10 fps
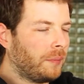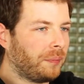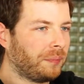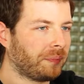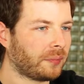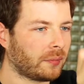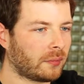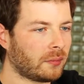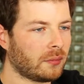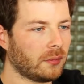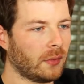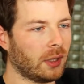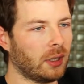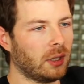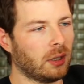
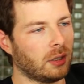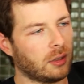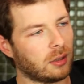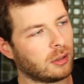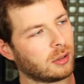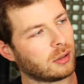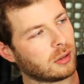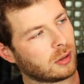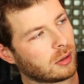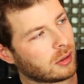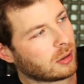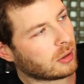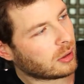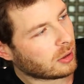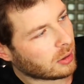
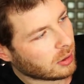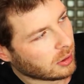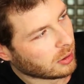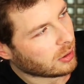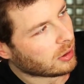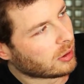[no speech]